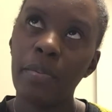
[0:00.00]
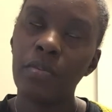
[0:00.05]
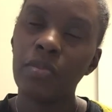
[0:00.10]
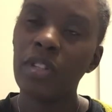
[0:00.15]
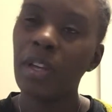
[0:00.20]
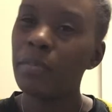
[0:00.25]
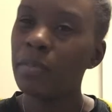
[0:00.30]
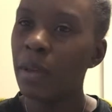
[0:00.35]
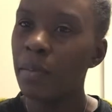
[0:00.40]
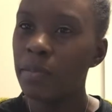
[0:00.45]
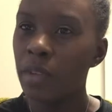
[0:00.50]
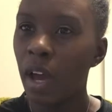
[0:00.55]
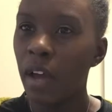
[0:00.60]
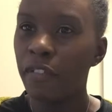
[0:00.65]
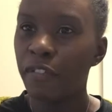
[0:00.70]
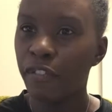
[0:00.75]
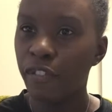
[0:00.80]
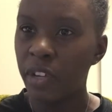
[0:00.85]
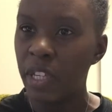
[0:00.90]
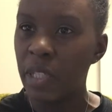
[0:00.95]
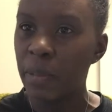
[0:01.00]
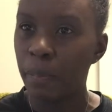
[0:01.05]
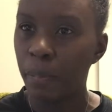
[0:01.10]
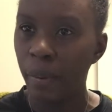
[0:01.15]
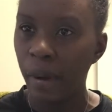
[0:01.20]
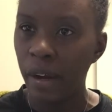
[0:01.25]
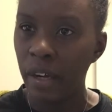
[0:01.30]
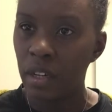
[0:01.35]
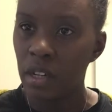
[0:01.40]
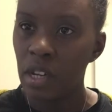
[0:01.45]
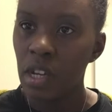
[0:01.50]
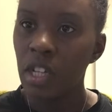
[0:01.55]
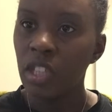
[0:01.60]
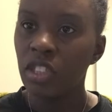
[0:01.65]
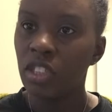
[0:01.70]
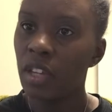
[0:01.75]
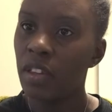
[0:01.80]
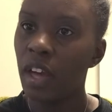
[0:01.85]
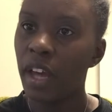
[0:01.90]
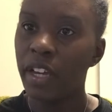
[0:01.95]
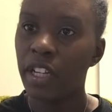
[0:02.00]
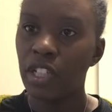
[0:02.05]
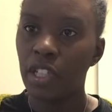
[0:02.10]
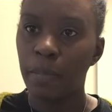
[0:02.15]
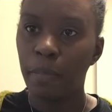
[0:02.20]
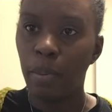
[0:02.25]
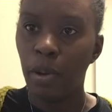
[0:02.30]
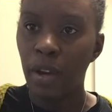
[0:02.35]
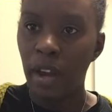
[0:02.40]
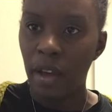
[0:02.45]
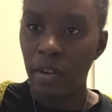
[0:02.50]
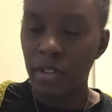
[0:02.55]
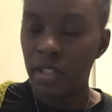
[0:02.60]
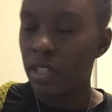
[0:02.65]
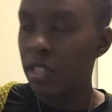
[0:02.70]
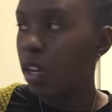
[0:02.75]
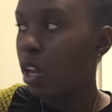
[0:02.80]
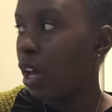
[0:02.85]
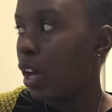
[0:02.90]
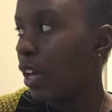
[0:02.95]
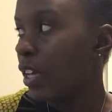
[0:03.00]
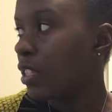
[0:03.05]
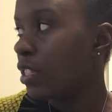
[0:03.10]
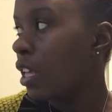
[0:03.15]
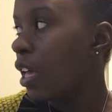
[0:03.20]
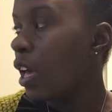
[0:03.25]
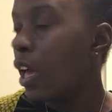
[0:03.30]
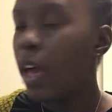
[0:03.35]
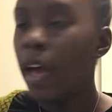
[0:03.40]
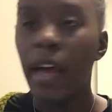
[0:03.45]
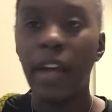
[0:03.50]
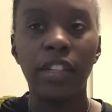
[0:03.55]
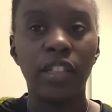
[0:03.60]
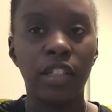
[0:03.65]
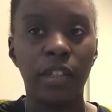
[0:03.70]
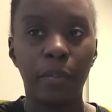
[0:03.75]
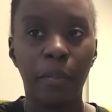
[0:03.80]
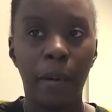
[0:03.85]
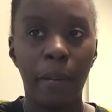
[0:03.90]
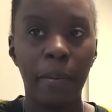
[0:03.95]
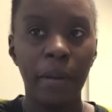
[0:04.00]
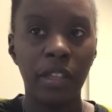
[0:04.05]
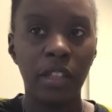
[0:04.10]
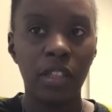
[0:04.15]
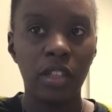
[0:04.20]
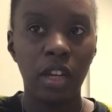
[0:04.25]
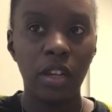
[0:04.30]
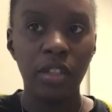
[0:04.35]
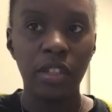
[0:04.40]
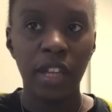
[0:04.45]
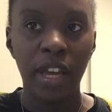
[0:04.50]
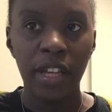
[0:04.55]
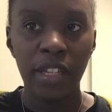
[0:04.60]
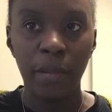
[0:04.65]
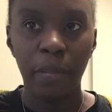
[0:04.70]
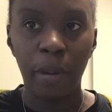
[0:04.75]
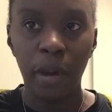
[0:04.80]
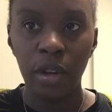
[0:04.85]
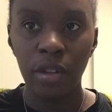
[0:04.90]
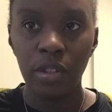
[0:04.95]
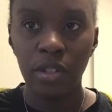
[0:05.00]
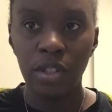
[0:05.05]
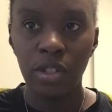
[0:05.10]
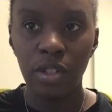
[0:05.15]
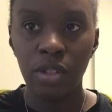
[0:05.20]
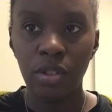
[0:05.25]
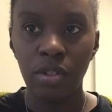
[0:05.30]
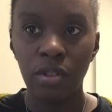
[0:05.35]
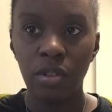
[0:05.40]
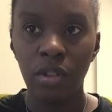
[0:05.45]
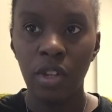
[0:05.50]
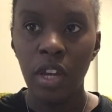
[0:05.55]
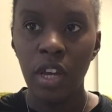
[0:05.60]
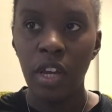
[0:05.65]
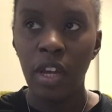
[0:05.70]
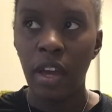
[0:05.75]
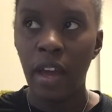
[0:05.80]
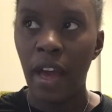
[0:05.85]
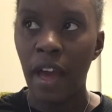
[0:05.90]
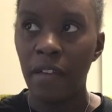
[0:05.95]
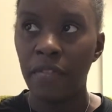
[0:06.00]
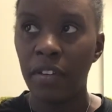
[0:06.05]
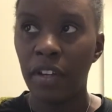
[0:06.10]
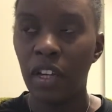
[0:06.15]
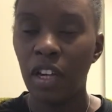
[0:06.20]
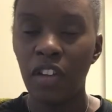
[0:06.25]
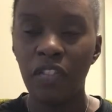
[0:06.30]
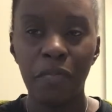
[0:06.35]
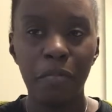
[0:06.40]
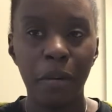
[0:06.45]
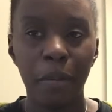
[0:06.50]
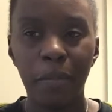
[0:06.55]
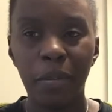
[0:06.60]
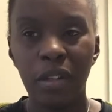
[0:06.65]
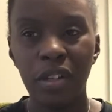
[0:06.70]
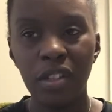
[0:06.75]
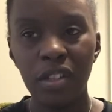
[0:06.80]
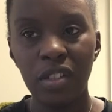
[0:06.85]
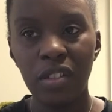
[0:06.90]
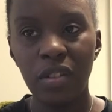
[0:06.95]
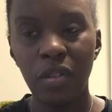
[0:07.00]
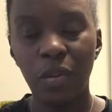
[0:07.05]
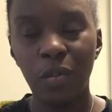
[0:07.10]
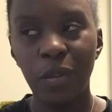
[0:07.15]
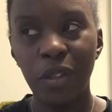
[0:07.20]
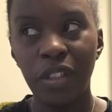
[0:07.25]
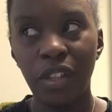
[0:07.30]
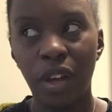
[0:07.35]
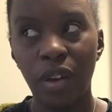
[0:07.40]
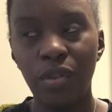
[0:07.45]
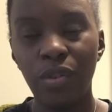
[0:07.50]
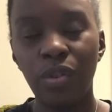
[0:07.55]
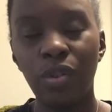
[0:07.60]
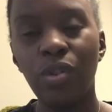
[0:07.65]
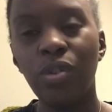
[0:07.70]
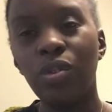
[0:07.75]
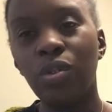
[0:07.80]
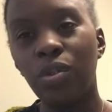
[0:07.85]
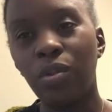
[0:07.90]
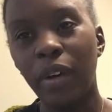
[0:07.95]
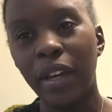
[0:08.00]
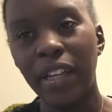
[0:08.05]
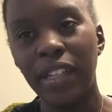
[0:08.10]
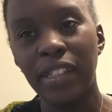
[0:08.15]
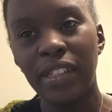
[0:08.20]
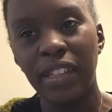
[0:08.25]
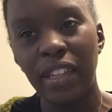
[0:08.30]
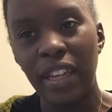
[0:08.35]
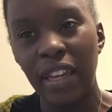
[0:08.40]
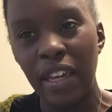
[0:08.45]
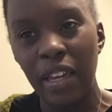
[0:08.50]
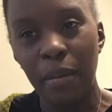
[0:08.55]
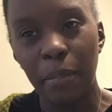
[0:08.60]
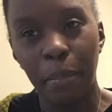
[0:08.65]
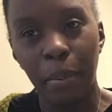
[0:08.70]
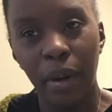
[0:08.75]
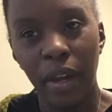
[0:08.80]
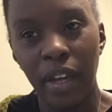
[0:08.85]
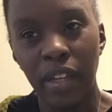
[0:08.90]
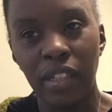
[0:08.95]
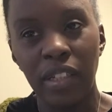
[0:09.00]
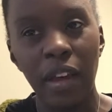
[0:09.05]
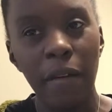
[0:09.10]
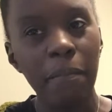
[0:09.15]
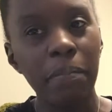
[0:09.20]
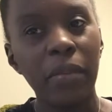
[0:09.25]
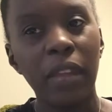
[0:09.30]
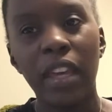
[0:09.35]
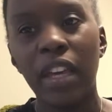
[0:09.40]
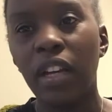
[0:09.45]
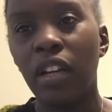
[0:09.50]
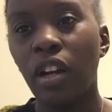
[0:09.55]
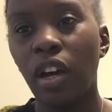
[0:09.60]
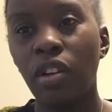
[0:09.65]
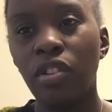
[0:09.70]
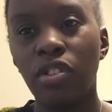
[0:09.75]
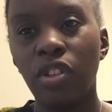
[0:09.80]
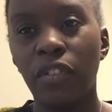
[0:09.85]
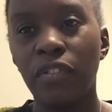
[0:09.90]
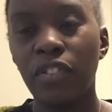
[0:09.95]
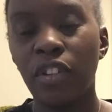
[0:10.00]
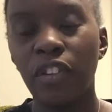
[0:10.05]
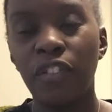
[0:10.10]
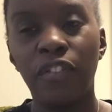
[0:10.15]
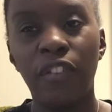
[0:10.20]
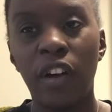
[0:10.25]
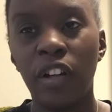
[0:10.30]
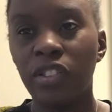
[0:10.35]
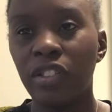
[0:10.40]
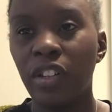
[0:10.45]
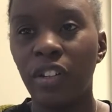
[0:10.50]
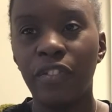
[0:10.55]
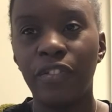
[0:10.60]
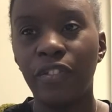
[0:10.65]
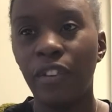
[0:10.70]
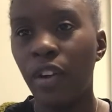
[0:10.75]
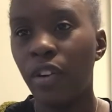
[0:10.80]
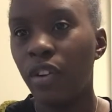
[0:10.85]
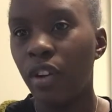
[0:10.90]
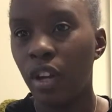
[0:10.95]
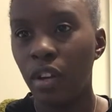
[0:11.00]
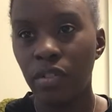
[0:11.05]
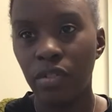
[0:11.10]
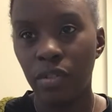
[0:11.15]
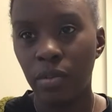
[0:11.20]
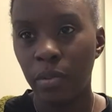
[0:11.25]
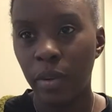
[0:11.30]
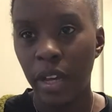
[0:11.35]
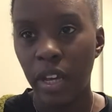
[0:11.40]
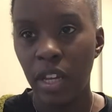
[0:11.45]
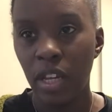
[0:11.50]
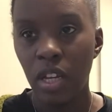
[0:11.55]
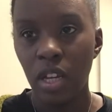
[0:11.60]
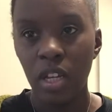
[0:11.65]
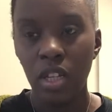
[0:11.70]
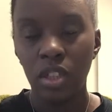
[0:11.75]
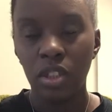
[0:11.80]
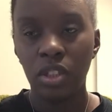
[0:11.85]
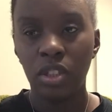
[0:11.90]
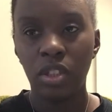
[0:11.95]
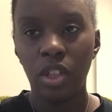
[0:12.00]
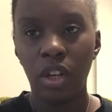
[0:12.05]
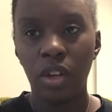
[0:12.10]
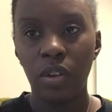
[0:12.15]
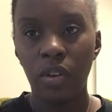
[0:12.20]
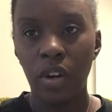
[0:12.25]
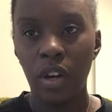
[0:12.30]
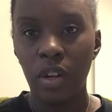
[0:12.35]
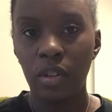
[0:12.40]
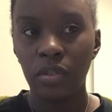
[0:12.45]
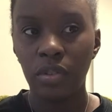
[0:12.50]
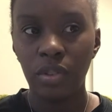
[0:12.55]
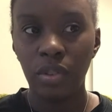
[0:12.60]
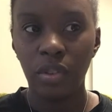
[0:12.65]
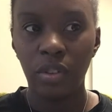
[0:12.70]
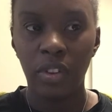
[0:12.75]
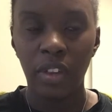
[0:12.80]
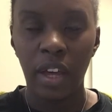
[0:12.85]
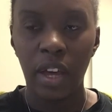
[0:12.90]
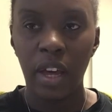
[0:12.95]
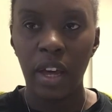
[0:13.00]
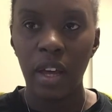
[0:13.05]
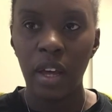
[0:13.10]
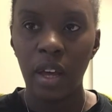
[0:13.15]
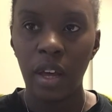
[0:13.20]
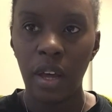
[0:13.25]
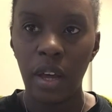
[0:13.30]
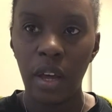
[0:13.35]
Sometimes I freeze bread so that I can just pull out a slice and just pop it in the toaster, as opposed to having a loaf of bread. Because we don't always eat bread, it goes off so fast and I've thrown loads away. So I'll do that.